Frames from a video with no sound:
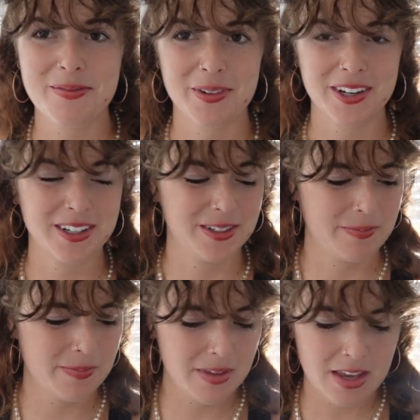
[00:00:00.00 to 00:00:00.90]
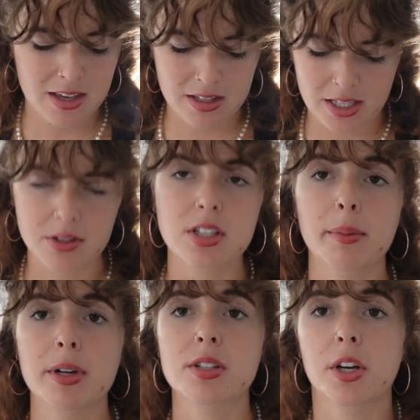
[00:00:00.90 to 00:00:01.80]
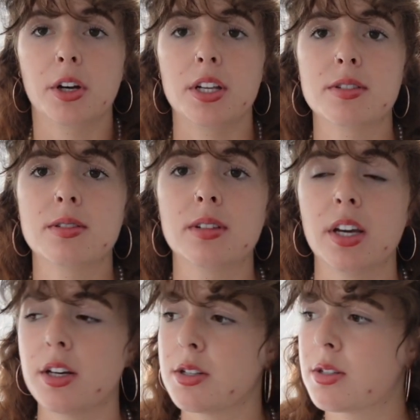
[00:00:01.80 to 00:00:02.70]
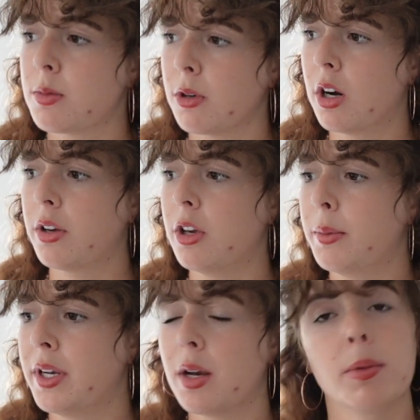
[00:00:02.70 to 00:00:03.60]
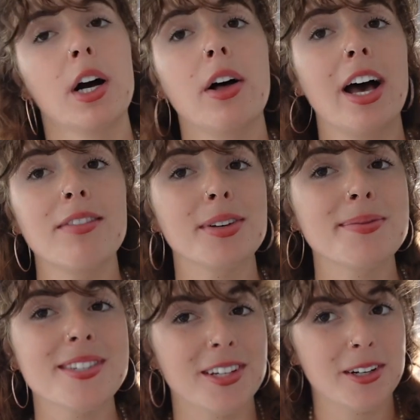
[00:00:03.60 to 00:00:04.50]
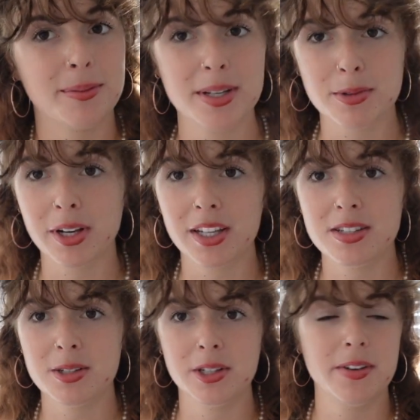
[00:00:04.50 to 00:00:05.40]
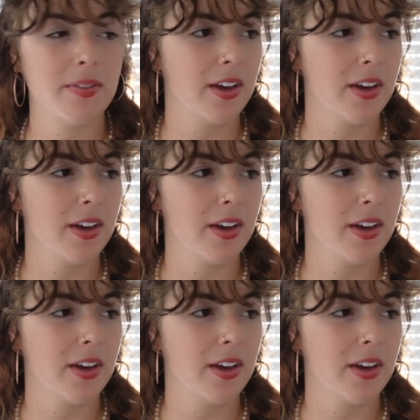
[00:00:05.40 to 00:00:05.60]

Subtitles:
But yeah, let's talk about insecurities, because we're all human and we all have them, so might as well get into it.